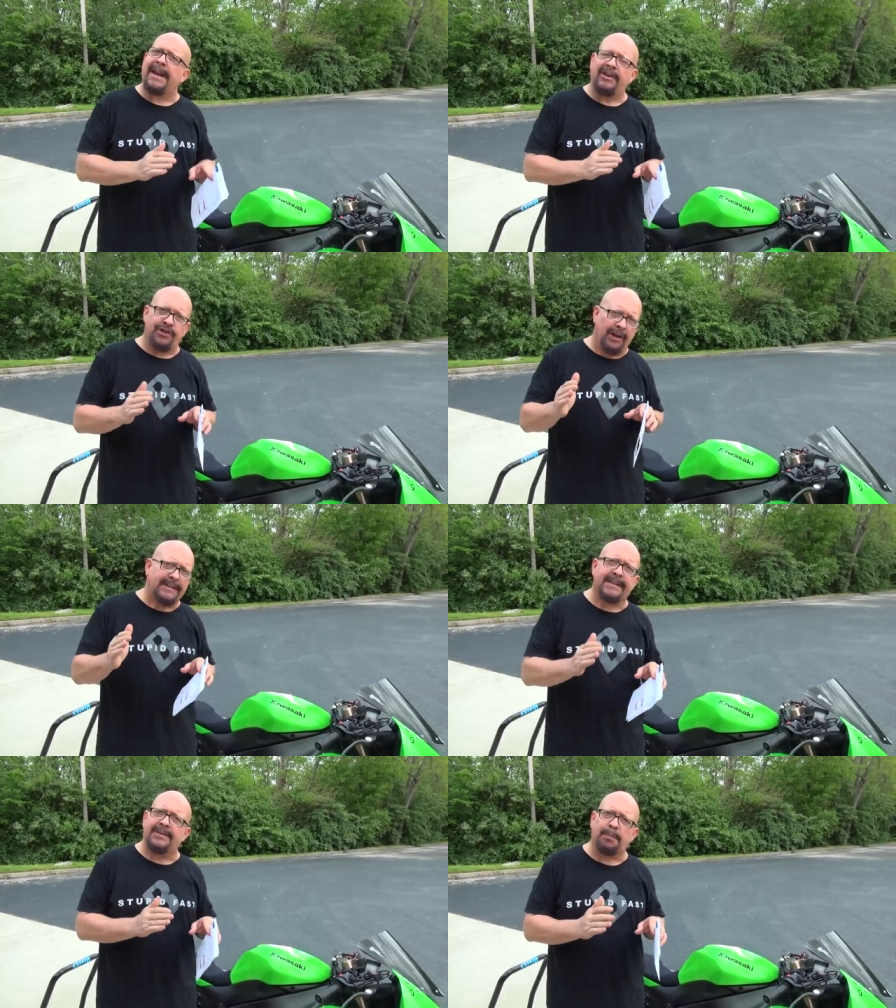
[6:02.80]
can
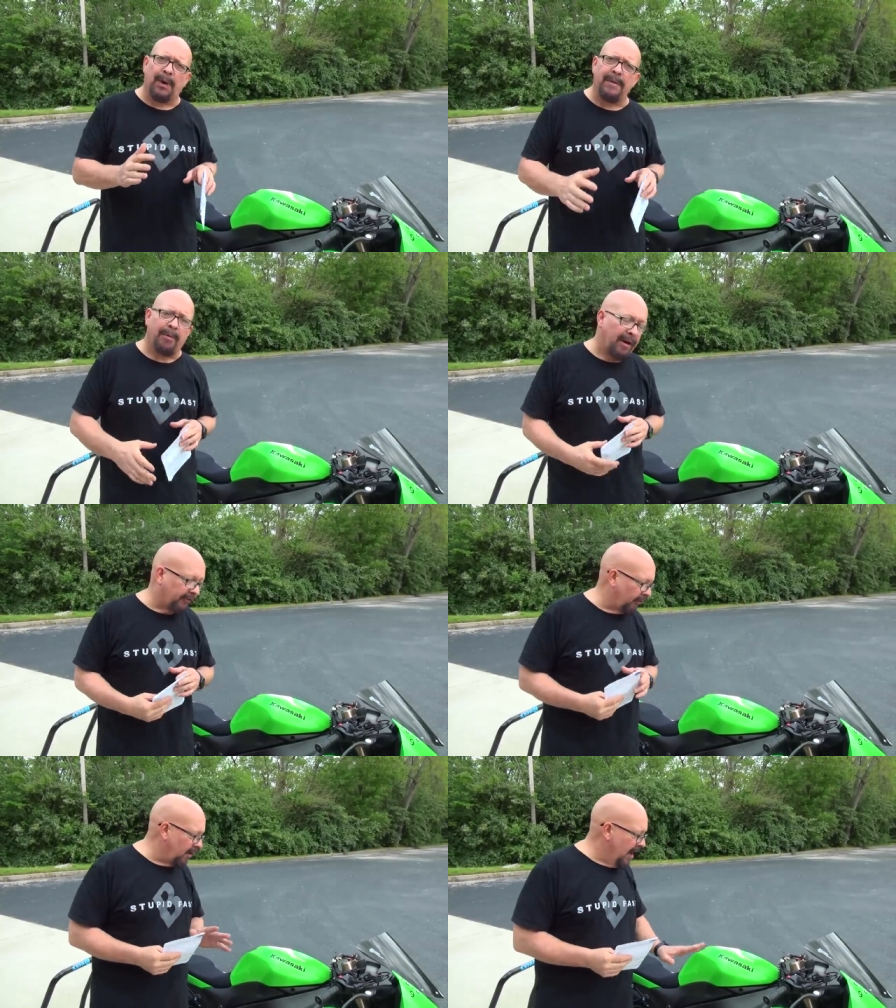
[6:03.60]
adjust the spring
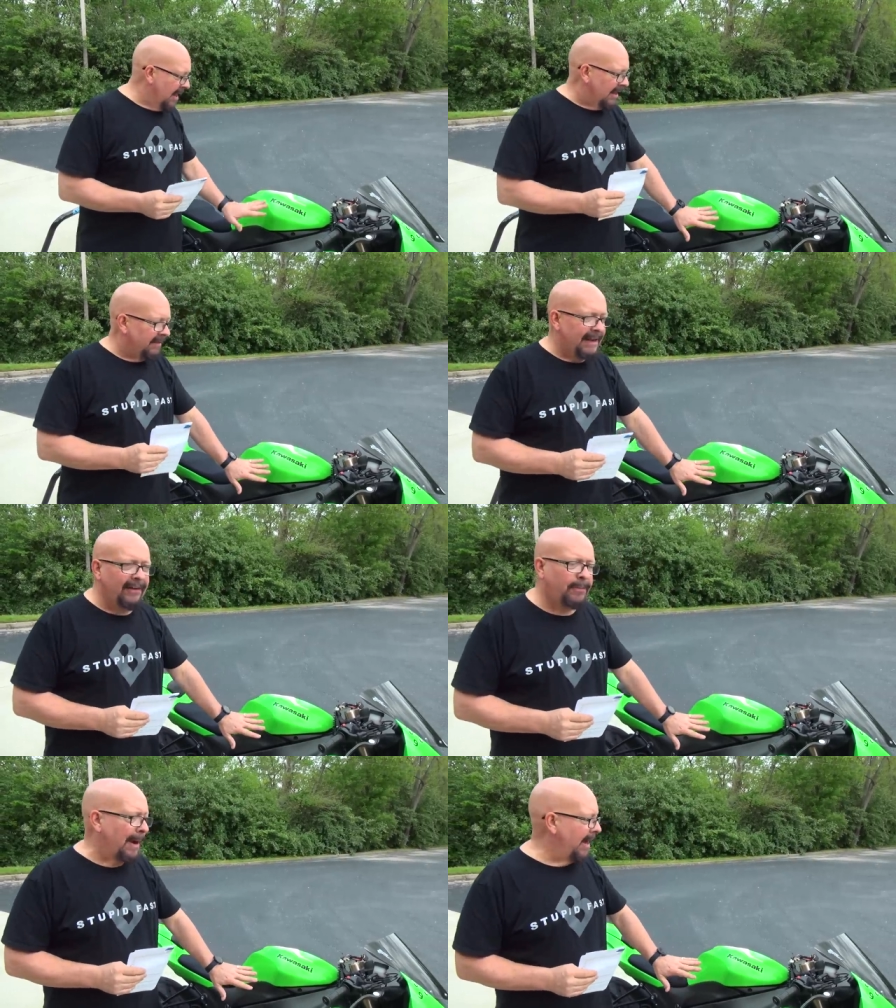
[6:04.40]
pressure.
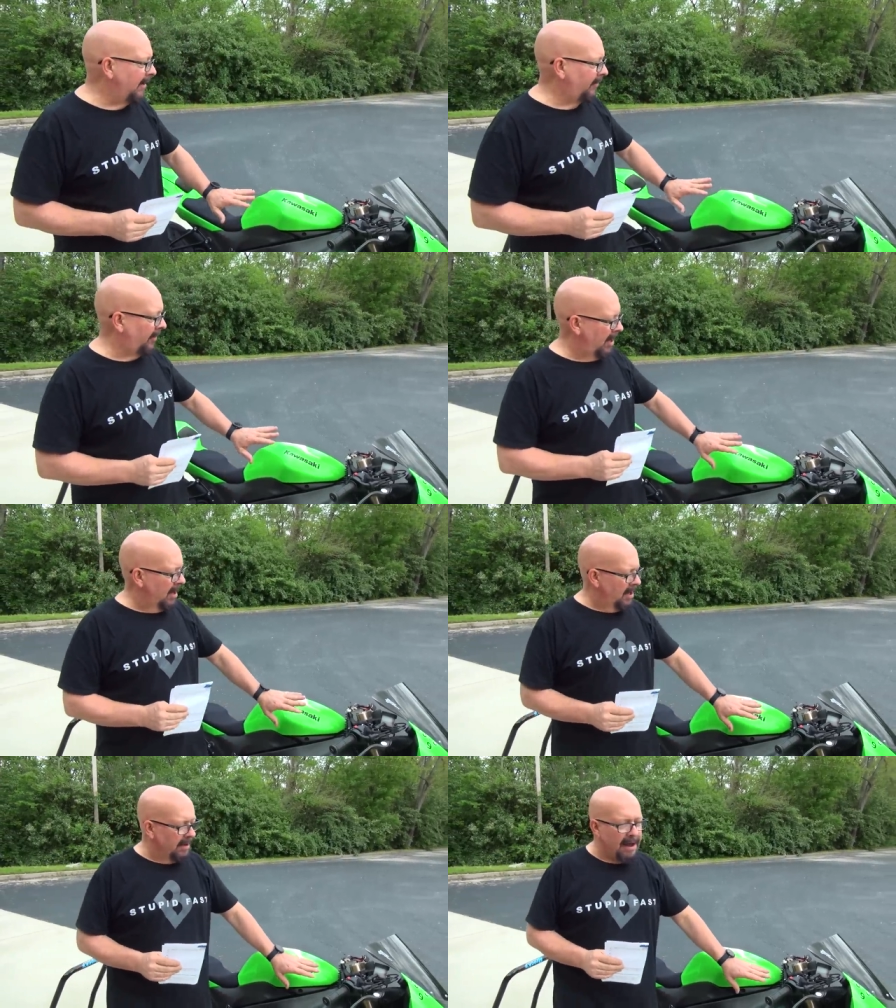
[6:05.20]
These bikes,
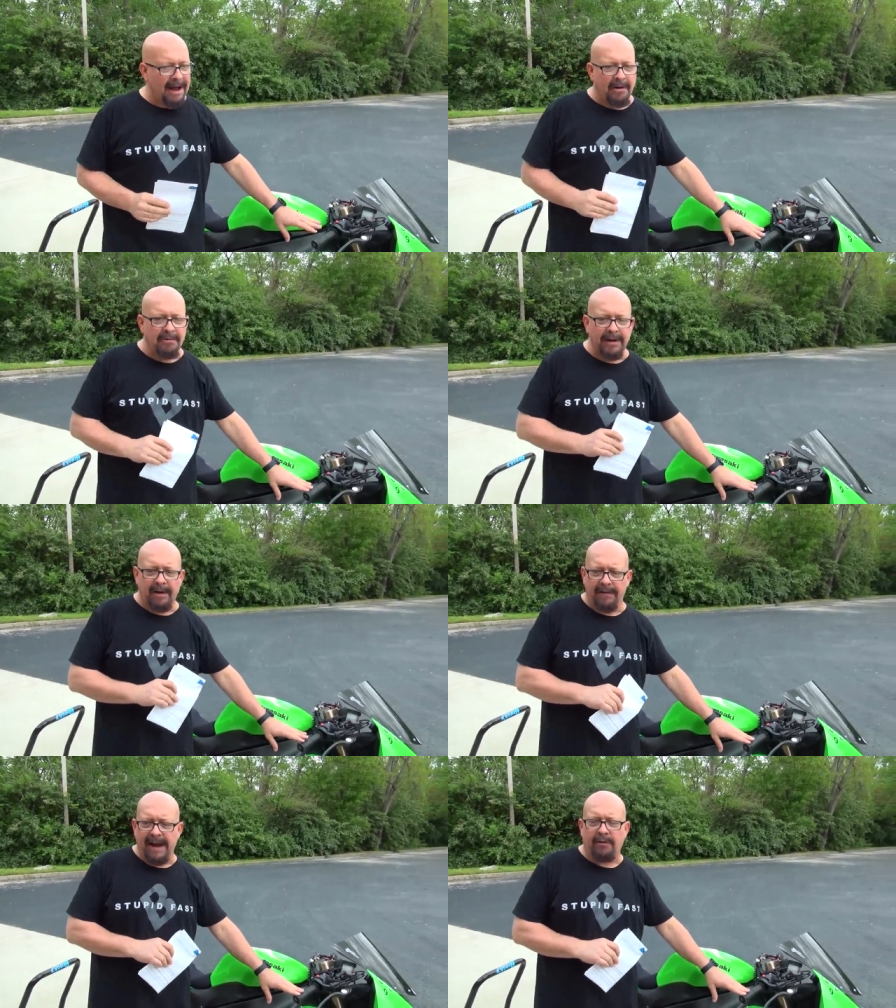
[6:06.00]
not
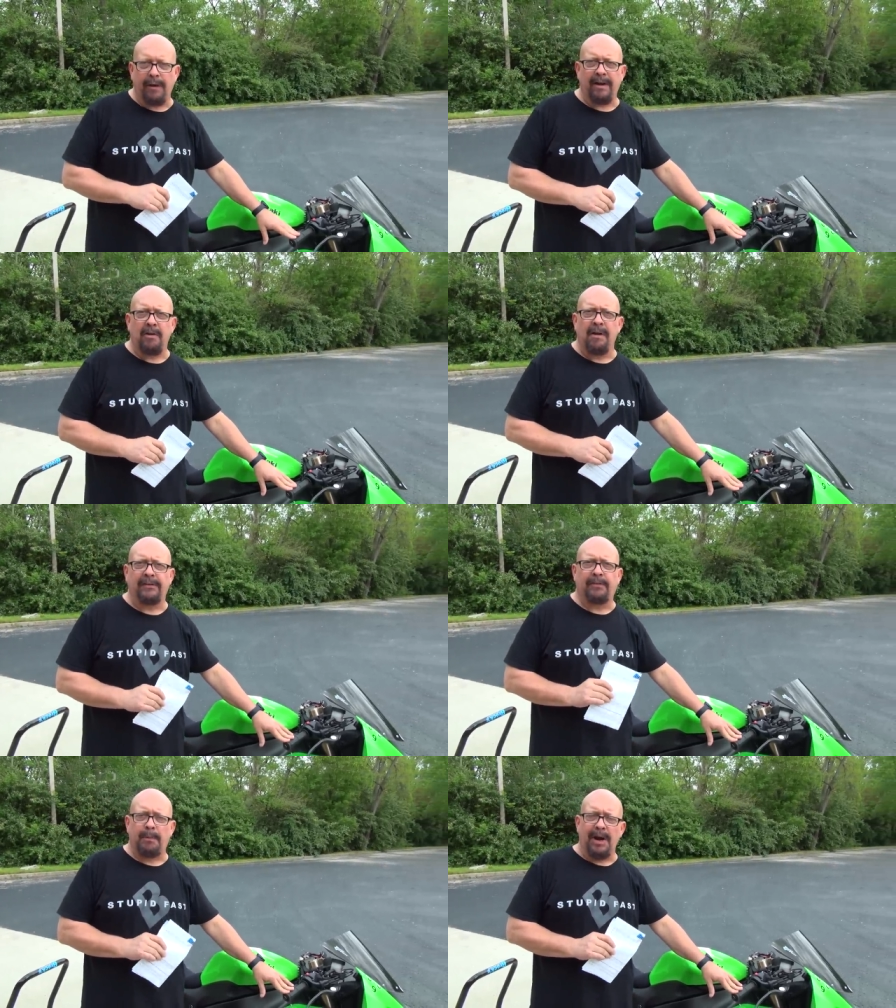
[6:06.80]
only are they critical
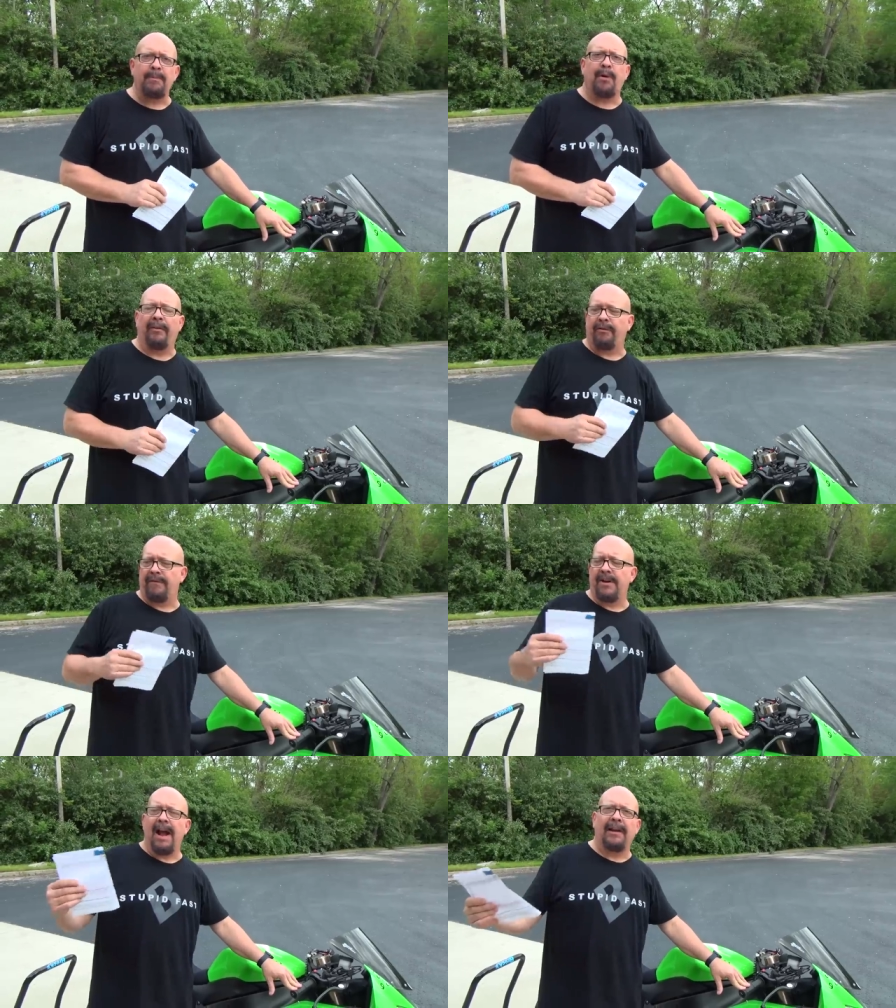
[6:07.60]
on spring pressure,
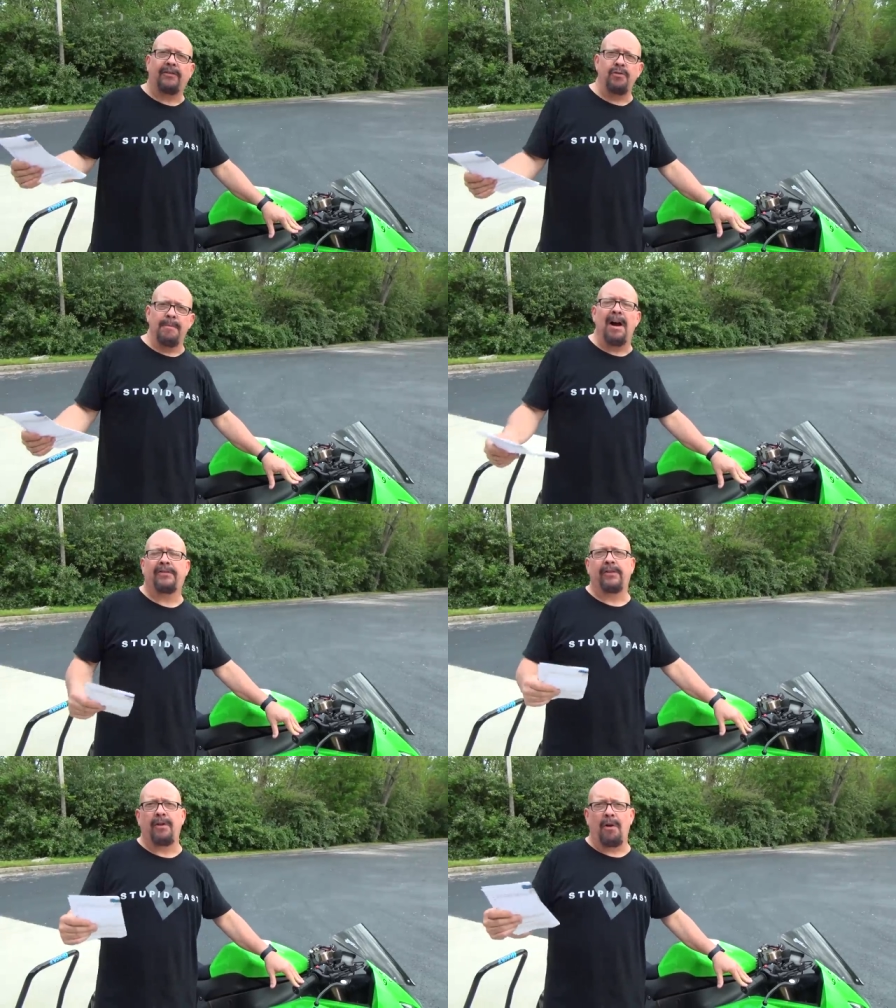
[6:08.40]
if you got too
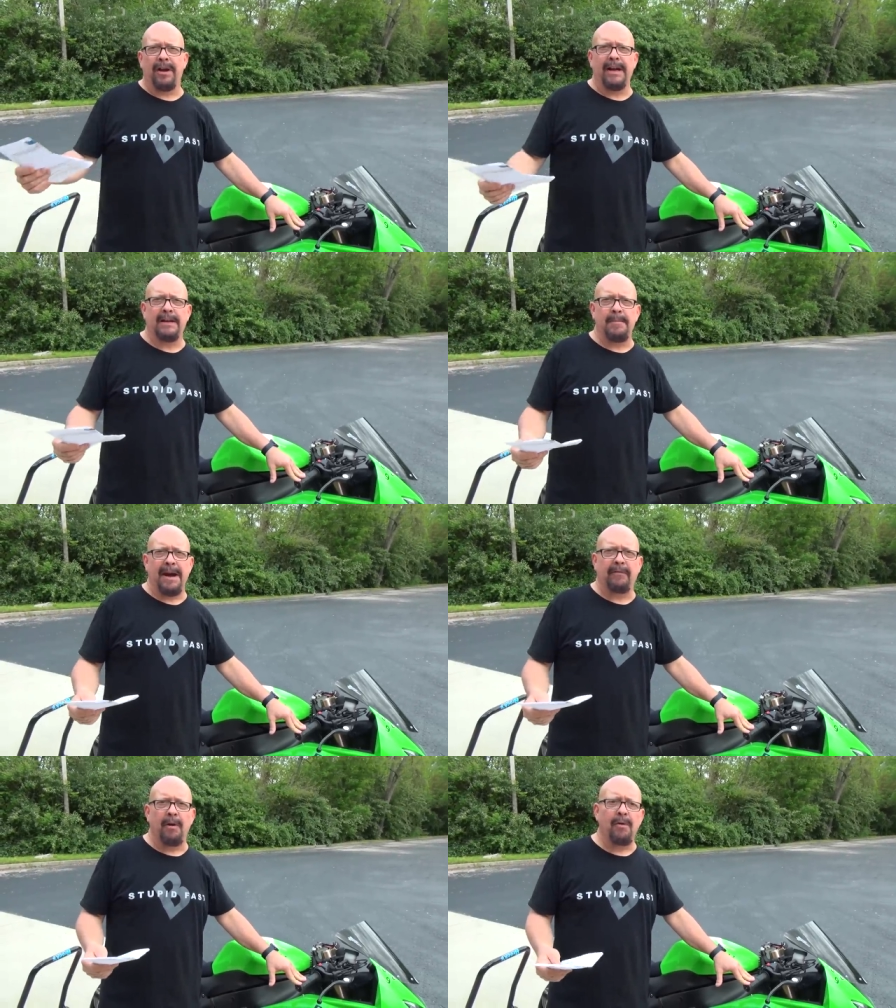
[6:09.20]
much, it's hard to get the
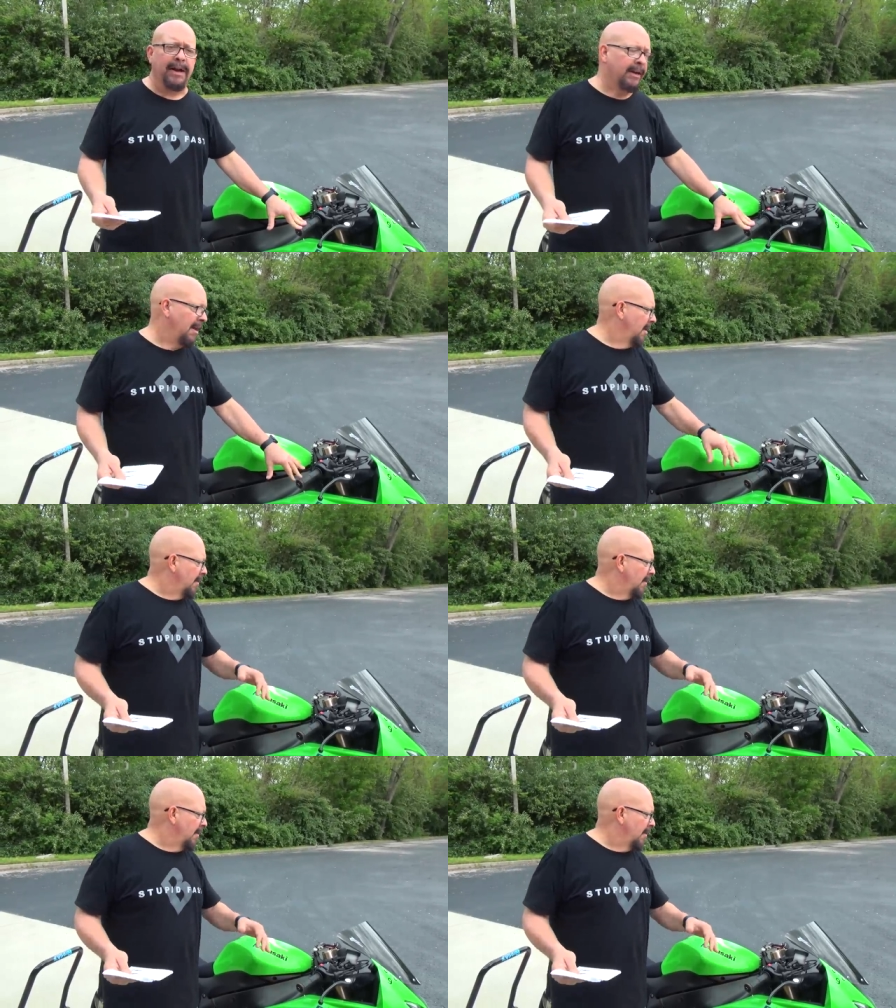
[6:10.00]
bike rolling.